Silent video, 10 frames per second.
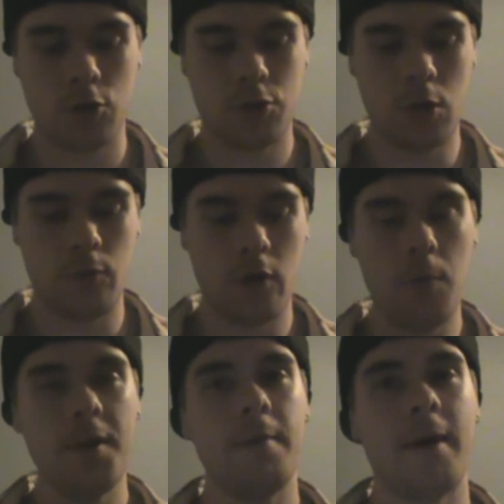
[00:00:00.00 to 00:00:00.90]
So, the
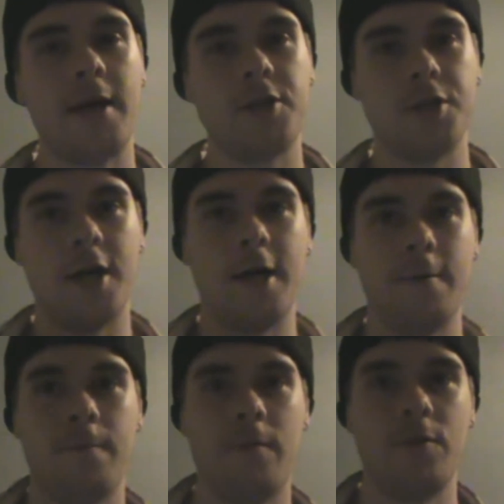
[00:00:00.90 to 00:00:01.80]
opening match
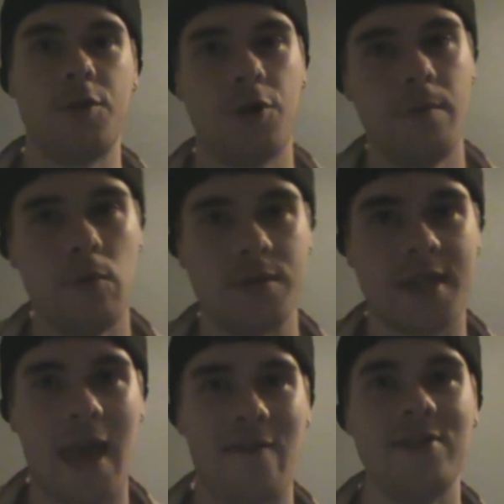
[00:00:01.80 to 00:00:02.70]
of the tournament was
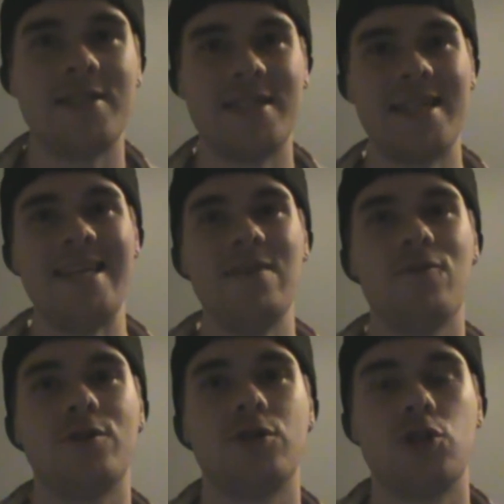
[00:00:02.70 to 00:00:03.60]
Kevin Steen
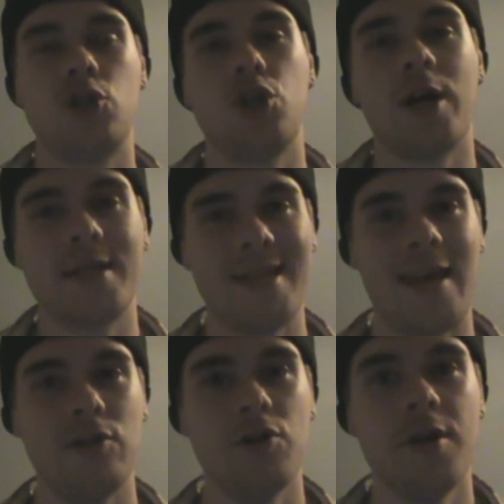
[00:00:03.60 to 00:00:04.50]
versus Chuck
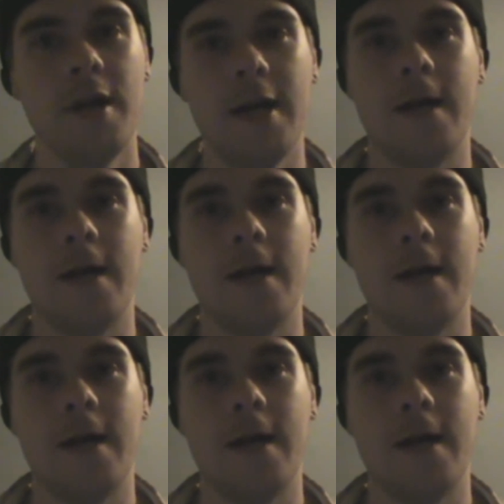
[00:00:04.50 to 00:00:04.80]
Taylor.